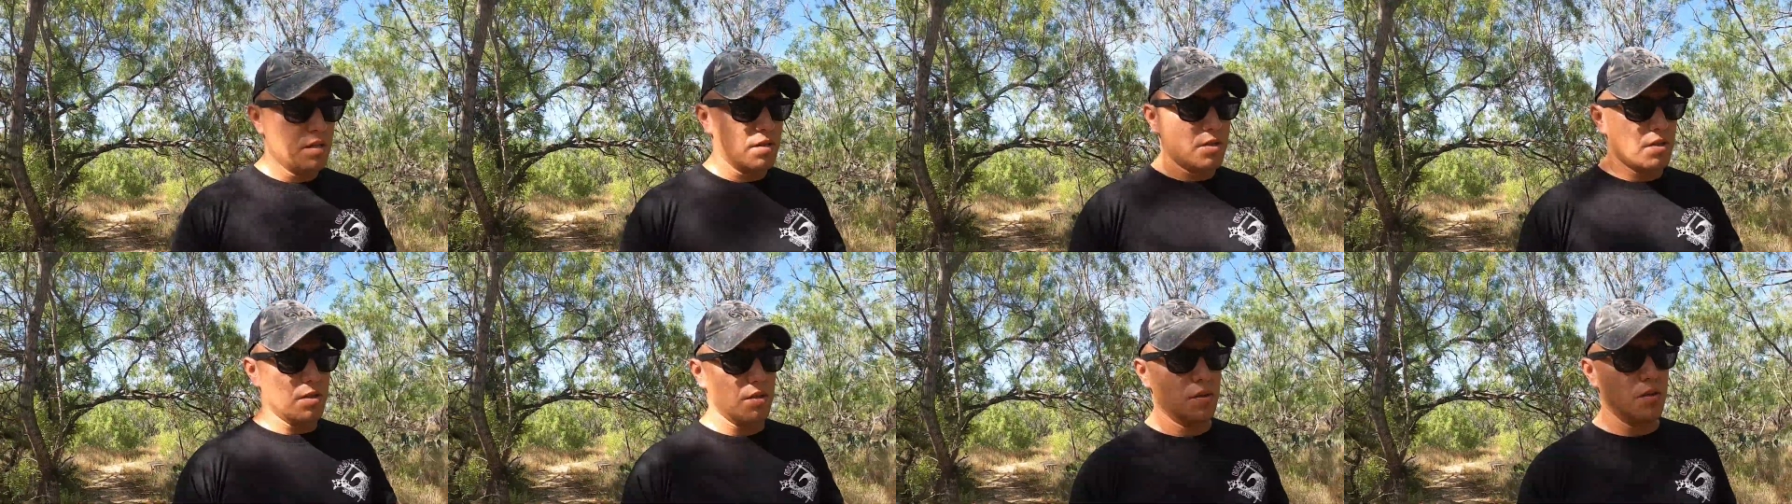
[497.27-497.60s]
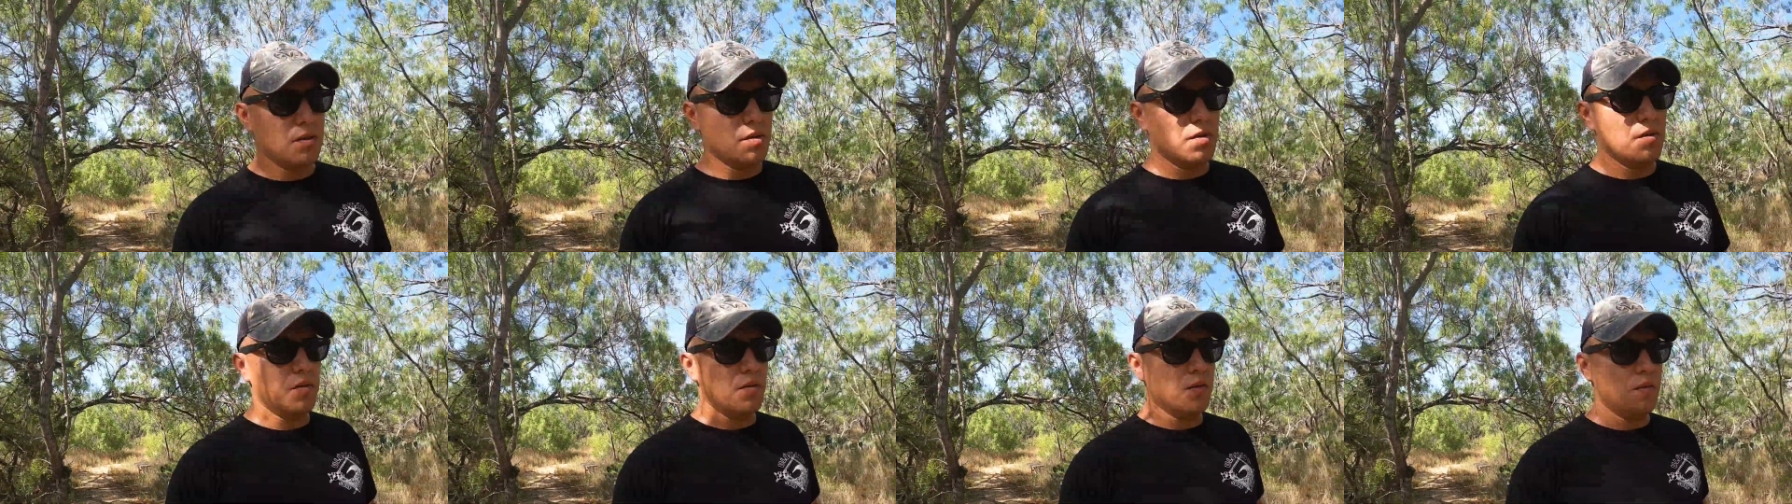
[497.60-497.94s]

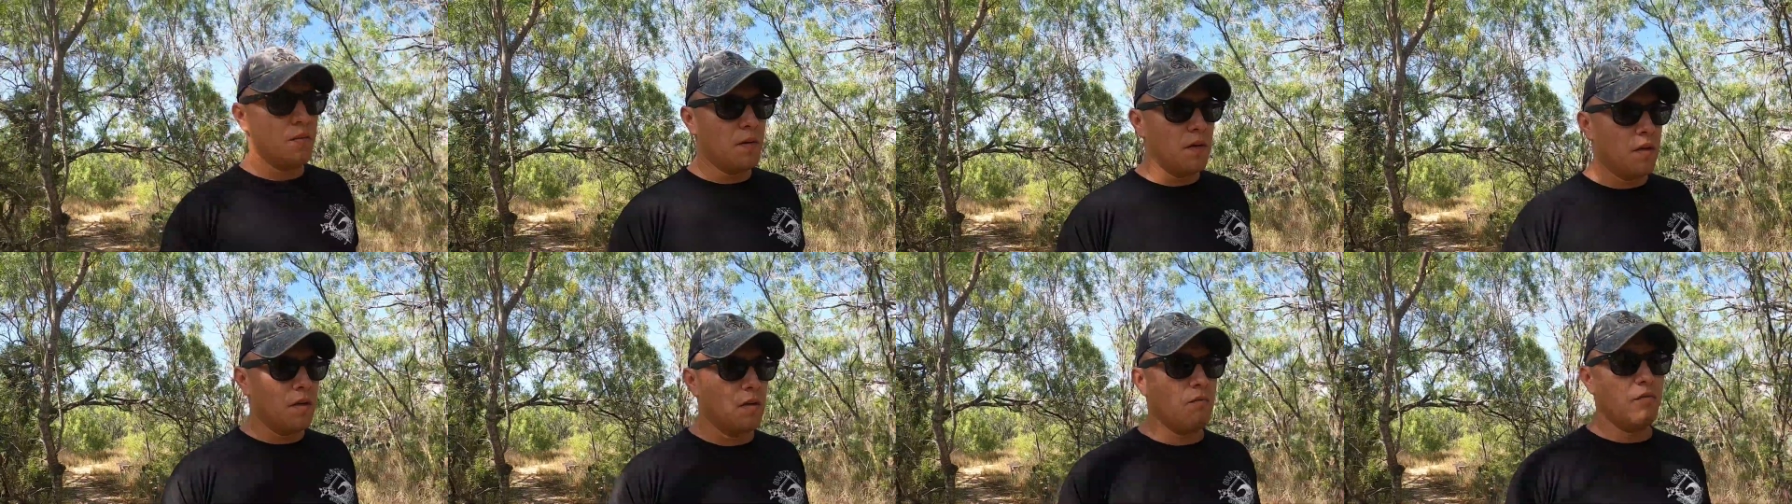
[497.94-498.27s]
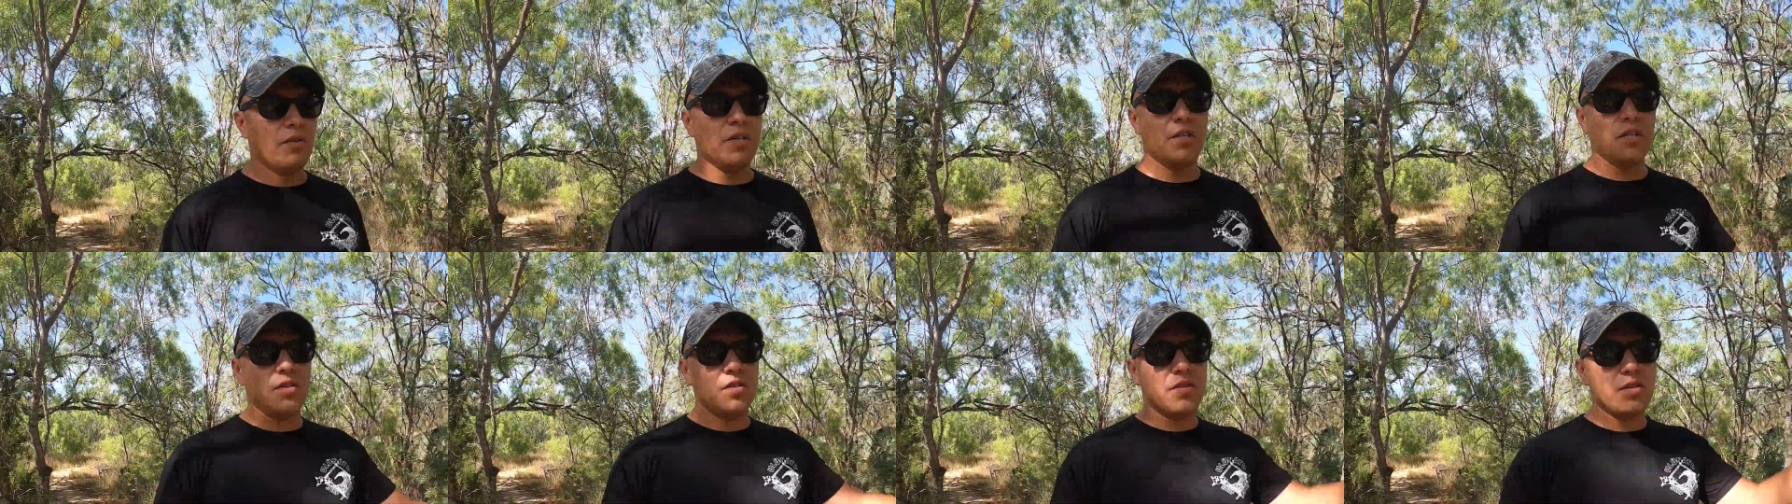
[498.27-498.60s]
to
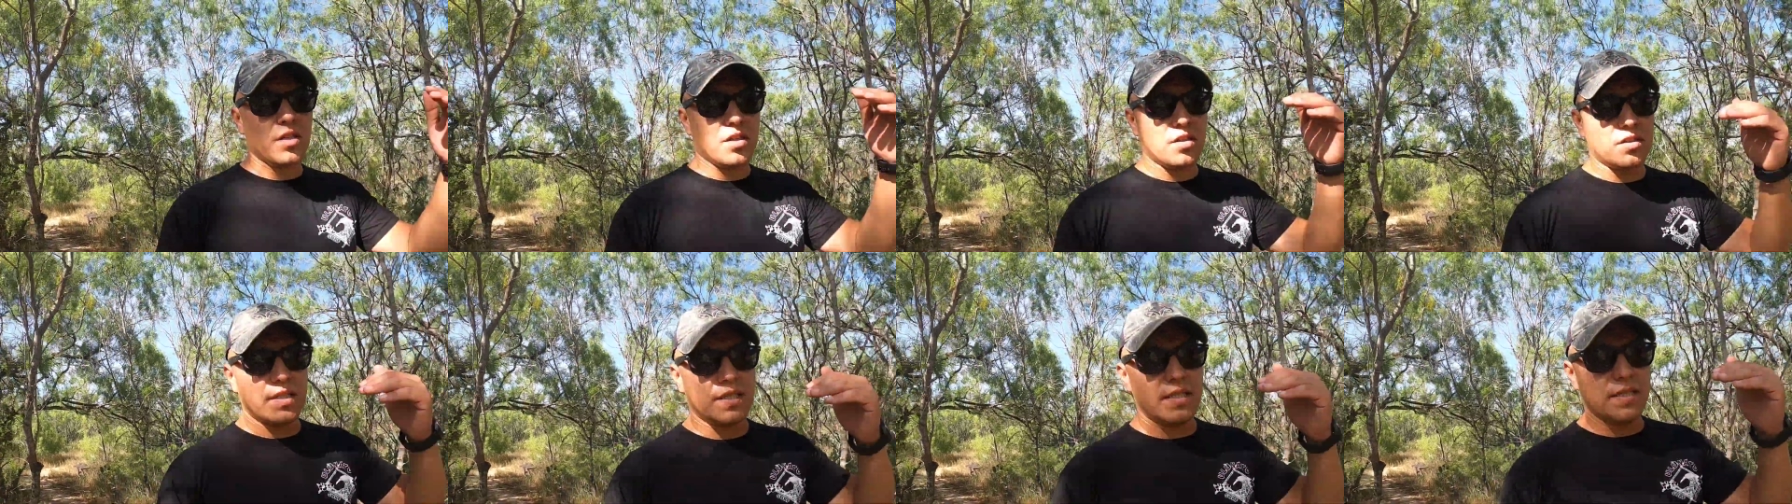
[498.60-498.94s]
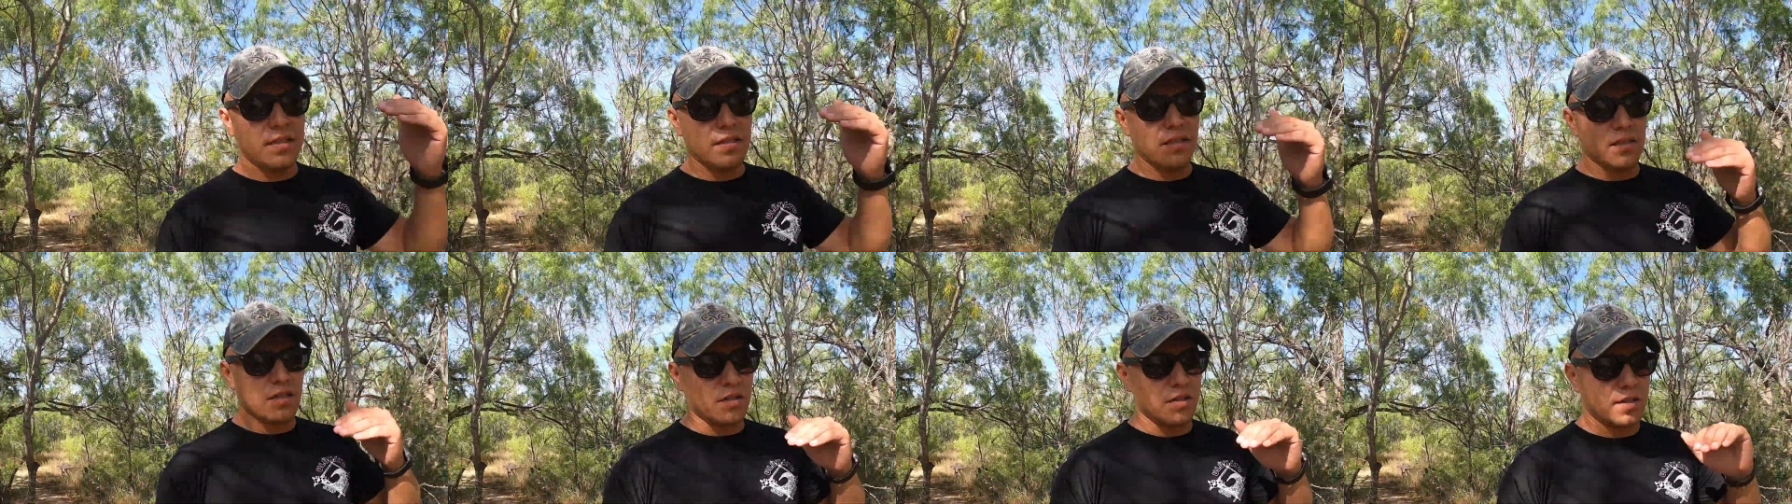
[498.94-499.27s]
reduce their,
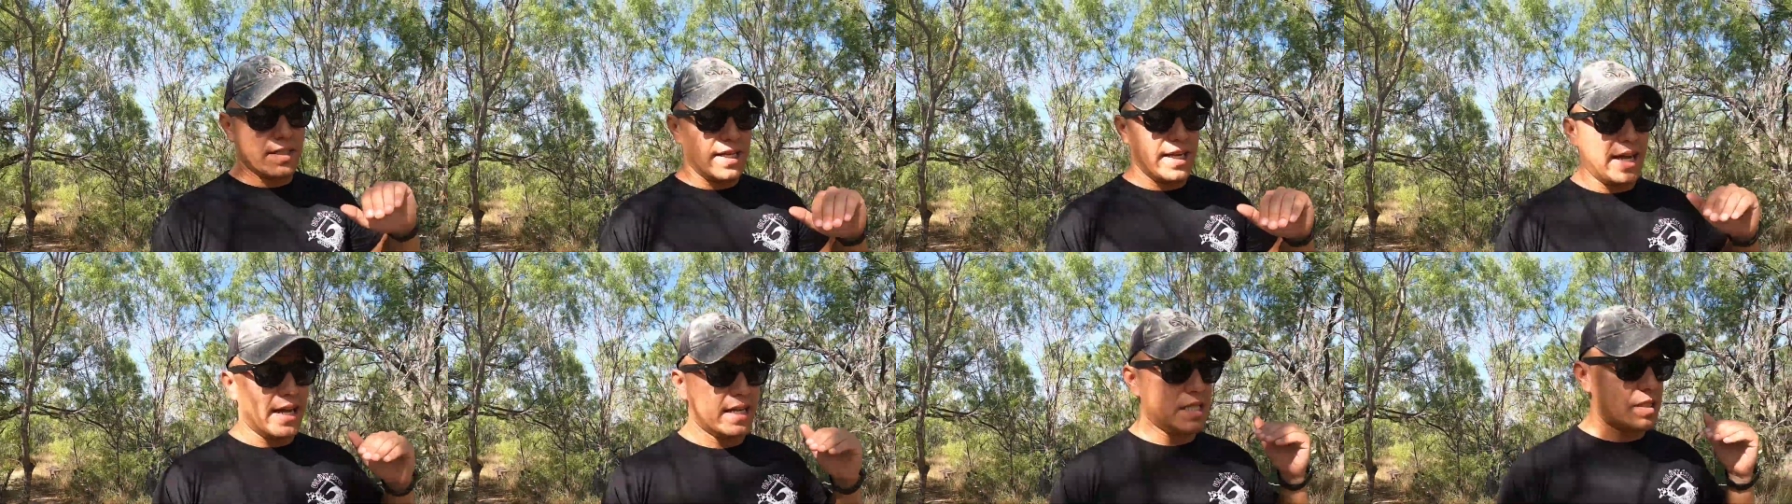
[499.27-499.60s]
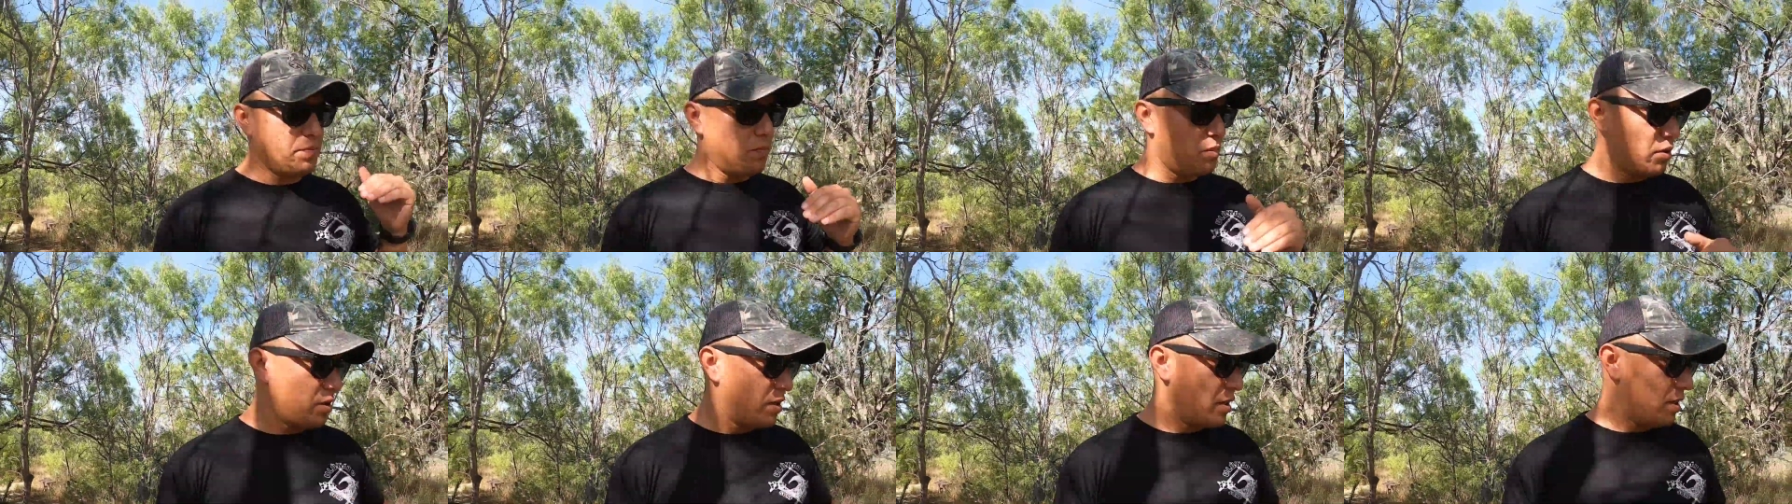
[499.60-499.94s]
their
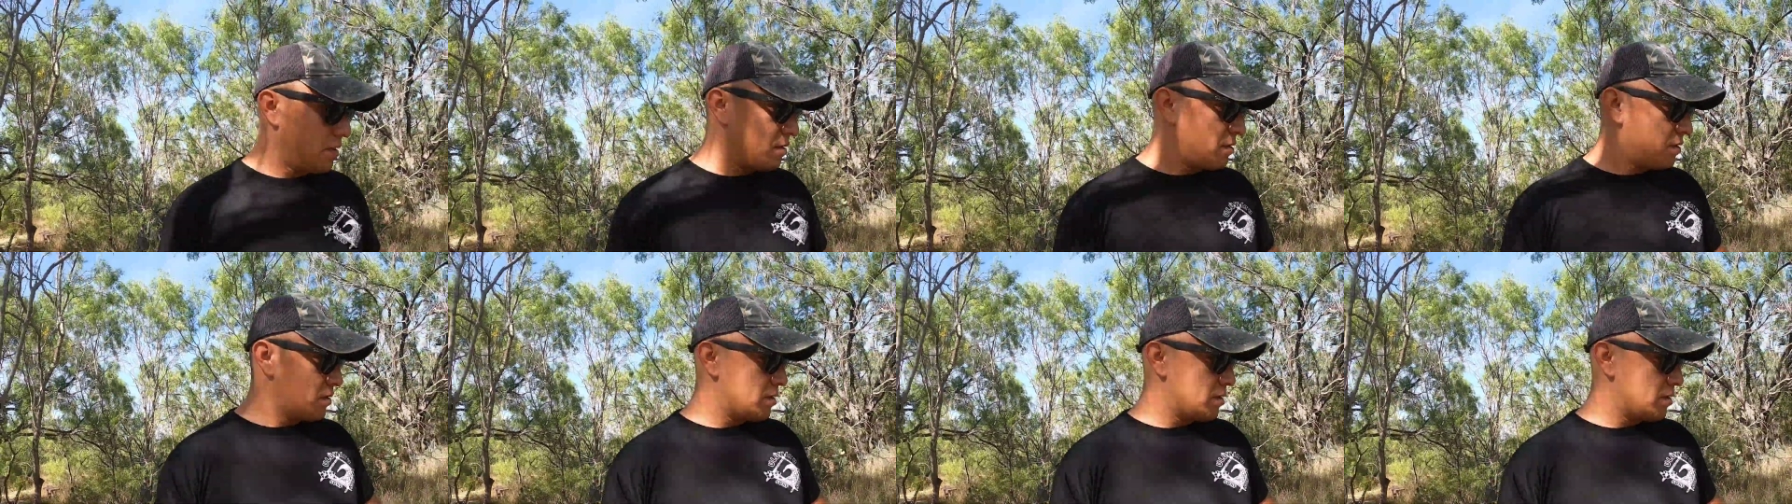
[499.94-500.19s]
tax burden.